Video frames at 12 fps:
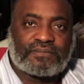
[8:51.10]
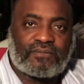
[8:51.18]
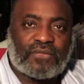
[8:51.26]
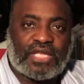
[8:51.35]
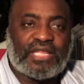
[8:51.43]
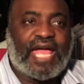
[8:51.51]

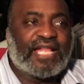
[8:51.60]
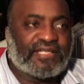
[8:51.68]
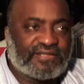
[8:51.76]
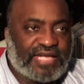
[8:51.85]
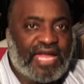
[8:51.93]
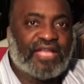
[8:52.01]
That is
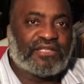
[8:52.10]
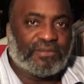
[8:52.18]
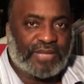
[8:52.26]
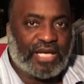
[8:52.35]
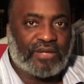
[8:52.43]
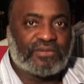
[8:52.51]

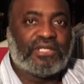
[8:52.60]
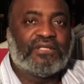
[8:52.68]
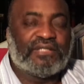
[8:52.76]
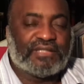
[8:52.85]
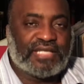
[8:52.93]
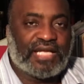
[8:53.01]
tantamount to
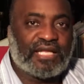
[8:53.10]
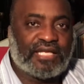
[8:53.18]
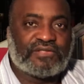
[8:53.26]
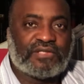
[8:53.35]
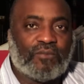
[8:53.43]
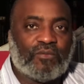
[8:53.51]
telling
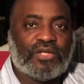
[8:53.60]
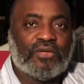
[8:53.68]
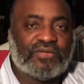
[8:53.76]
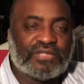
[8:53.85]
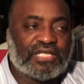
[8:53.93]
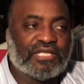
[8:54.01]
someone who's
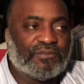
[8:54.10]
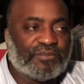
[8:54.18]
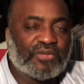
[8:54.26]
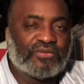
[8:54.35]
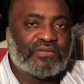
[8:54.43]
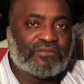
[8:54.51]
in an
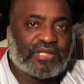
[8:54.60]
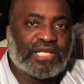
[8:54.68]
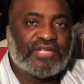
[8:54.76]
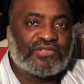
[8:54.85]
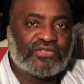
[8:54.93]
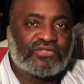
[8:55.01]
abusive
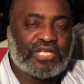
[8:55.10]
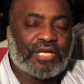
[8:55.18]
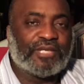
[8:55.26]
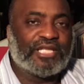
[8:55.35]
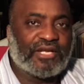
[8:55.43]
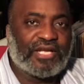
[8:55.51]
relationship and
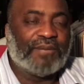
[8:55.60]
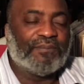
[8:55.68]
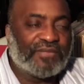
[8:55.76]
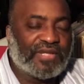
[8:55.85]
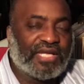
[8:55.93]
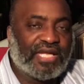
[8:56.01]
they're
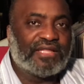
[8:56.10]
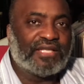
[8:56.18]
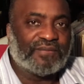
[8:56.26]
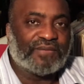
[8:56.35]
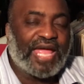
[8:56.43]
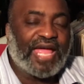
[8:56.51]
getting their
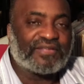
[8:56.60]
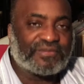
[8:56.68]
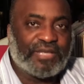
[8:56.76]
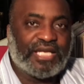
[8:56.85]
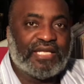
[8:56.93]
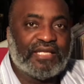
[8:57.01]
ass
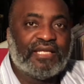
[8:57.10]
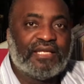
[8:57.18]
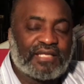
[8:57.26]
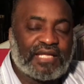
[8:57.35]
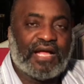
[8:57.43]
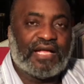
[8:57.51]
beat
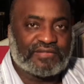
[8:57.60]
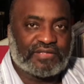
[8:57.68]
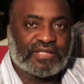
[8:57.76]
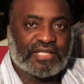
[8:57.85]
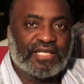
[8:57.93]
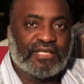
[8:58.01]

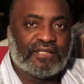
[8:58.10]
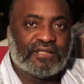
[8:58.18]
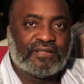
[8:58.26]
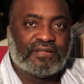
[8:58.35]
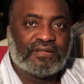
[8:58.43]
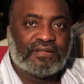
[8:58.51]
constantly,
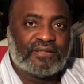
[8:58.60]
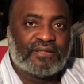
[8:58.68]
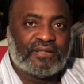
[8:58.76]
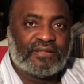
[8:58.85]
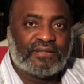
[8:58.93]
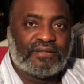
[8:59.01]

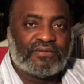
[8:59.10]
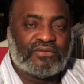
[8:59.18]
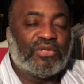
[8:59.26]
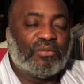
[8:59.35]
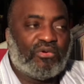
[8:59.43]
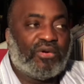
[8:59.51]
to the
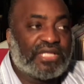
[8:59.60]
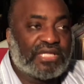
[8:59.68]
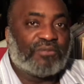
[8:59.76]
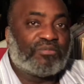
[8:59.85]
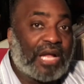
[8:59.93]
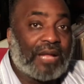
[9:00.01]
point that they're
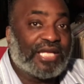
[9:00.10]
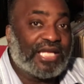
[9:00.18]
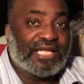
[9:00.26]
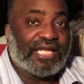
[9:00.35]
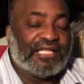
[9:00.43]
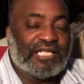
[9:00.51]
probably going to
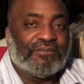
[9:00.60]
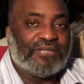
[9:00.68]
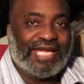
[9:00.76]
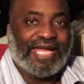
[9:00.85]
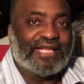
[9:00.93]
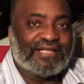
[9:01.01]
end up
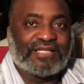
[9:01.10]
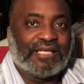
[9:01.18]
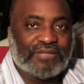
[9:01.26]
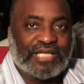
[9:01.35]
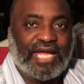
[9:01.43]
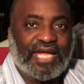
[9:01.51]
dead
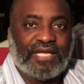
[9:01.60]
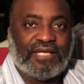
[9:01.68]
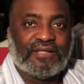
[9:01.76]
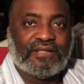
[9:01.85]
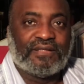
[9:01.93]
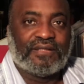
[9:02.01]
someday,
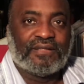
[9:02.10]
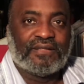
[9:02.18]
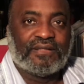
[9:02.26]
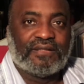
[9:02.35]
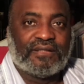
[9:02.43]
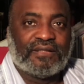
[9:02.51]

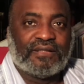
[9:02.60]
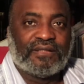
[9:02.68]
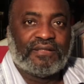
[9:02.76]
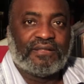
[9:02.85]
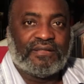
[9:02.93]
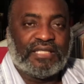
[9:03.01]

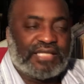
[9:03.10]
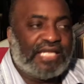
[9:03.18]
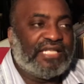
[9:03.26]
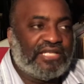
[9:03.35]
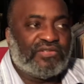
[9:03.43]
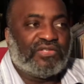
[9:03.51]
that they
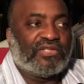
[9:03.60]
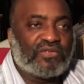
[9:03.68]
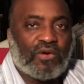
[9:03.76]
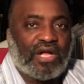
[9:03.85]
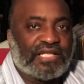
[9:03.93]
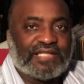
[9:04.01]
need to just go
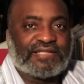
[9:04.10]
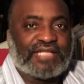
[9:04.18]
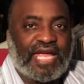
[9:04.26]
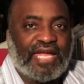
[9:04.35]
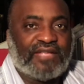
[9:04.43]
on and stay in